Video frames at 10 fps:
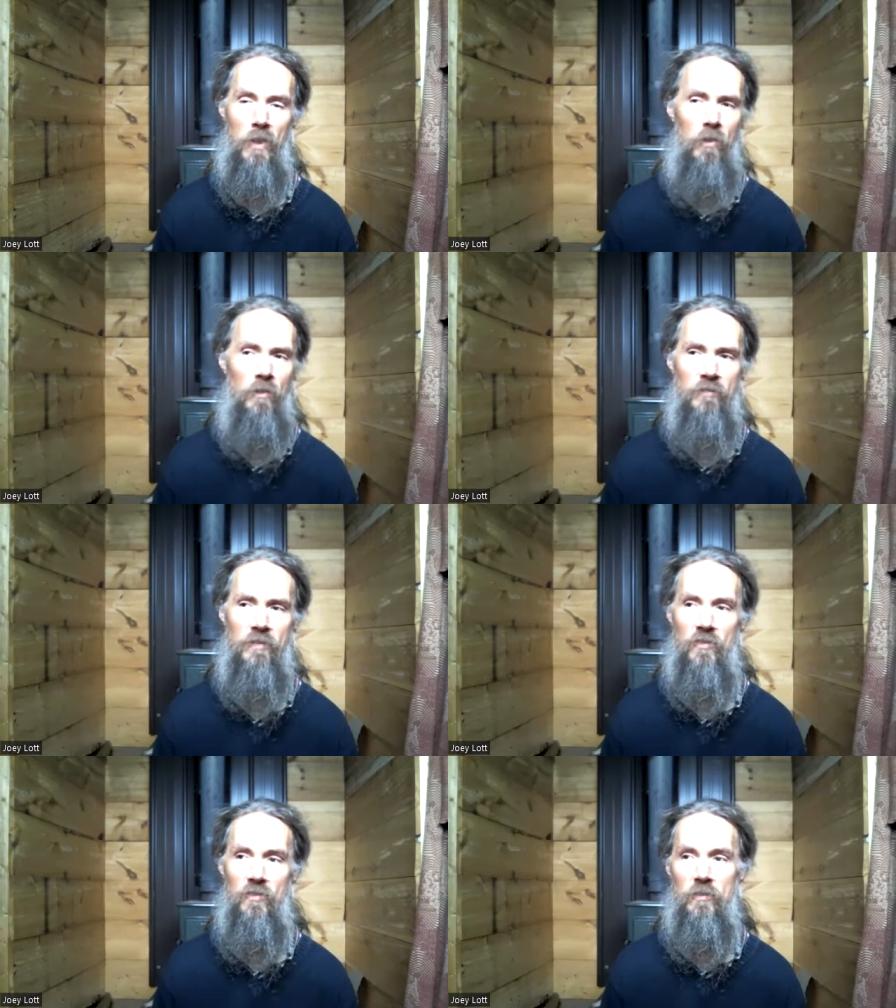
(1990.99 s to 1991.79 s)
All of
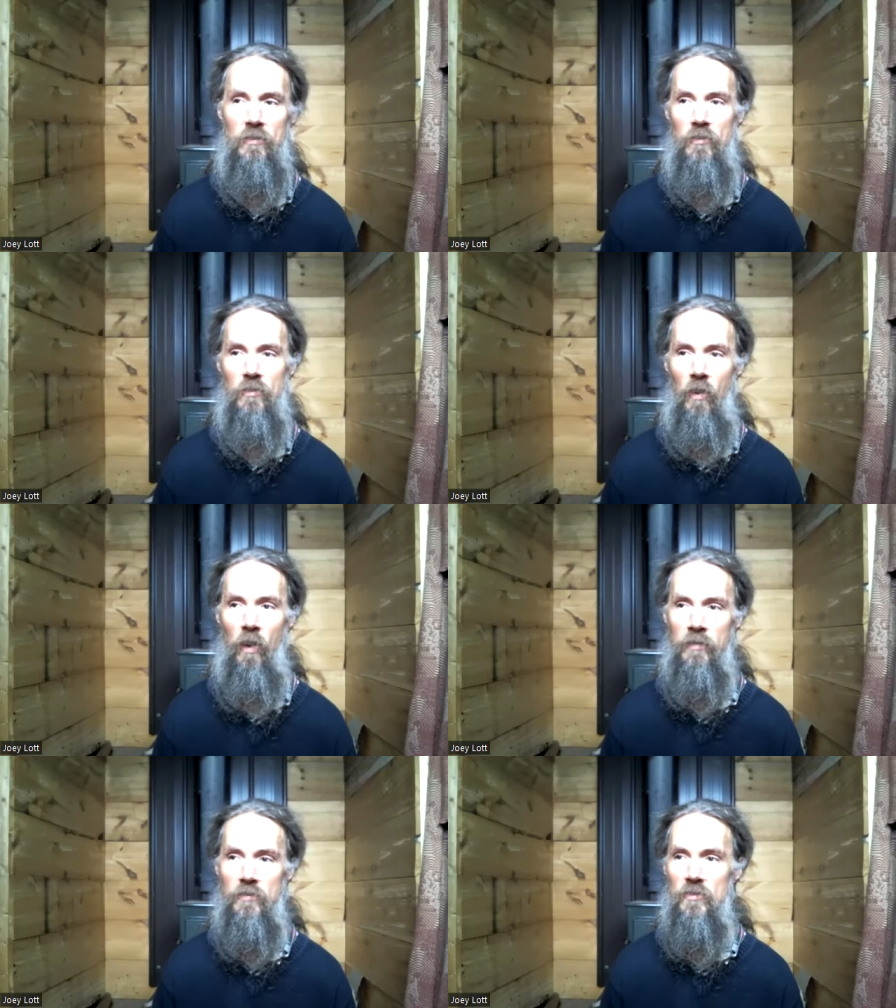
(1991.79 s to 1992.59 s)
this, your
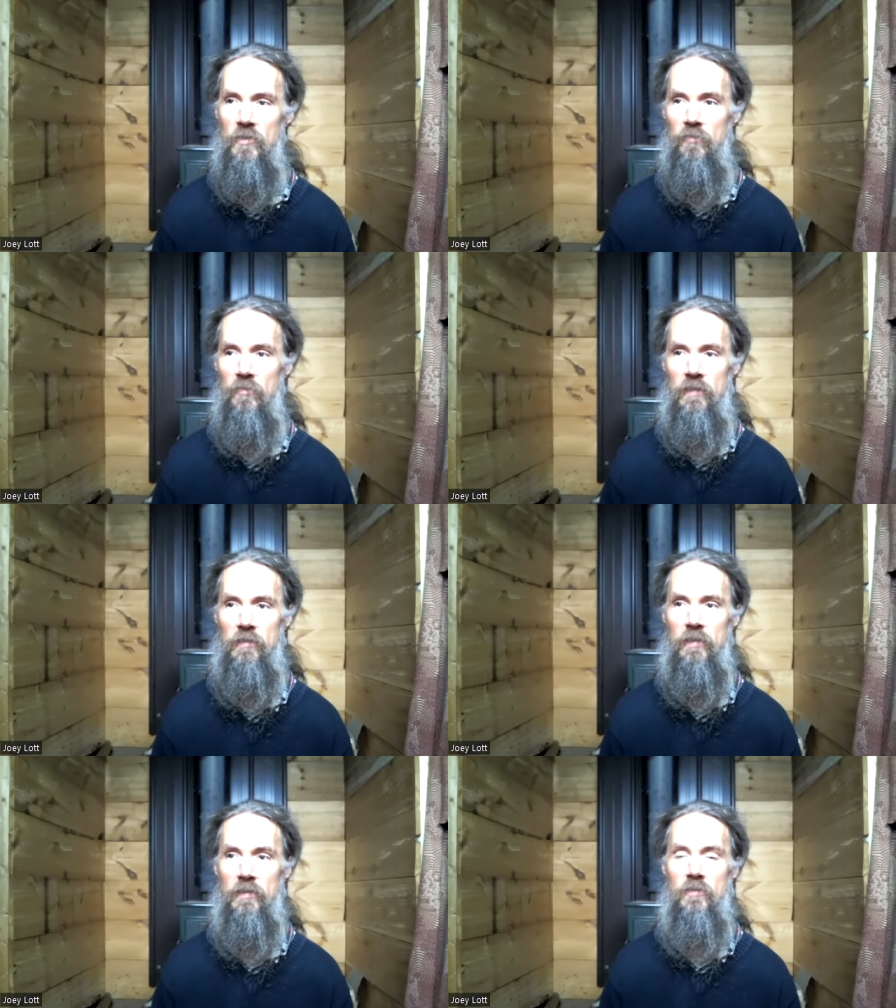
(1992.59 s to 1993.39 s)
thoughts, your
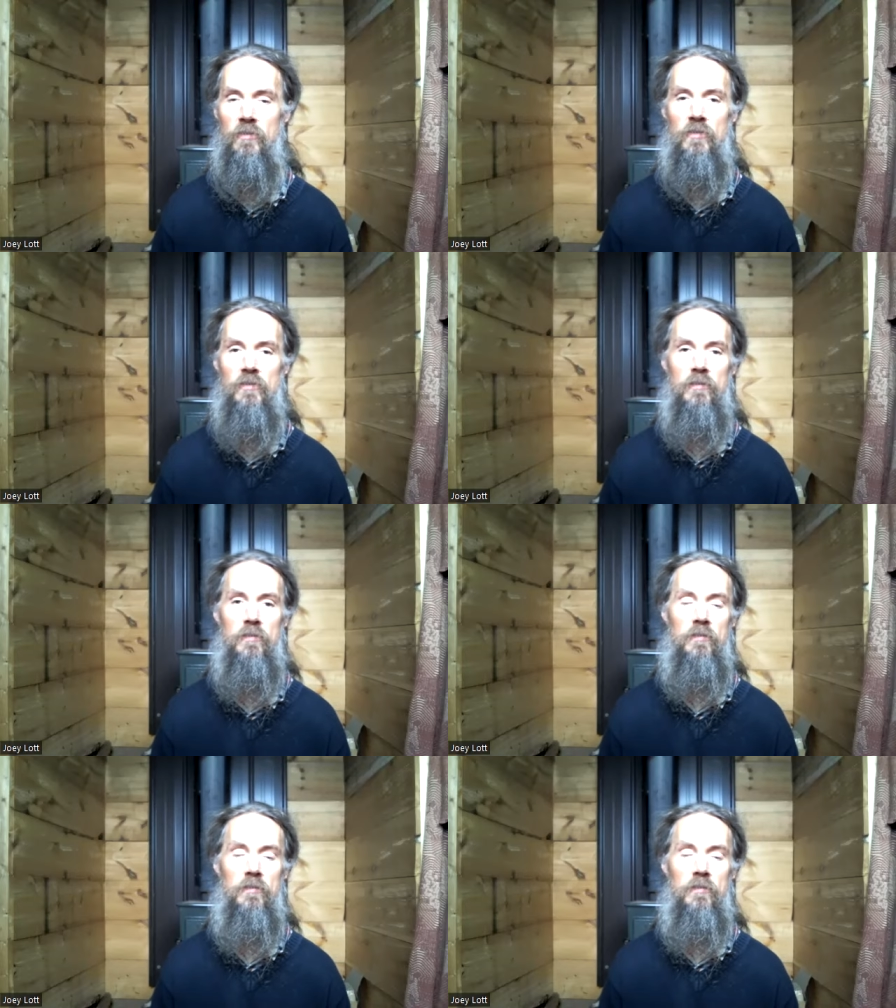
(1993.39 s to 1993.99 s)
feelings,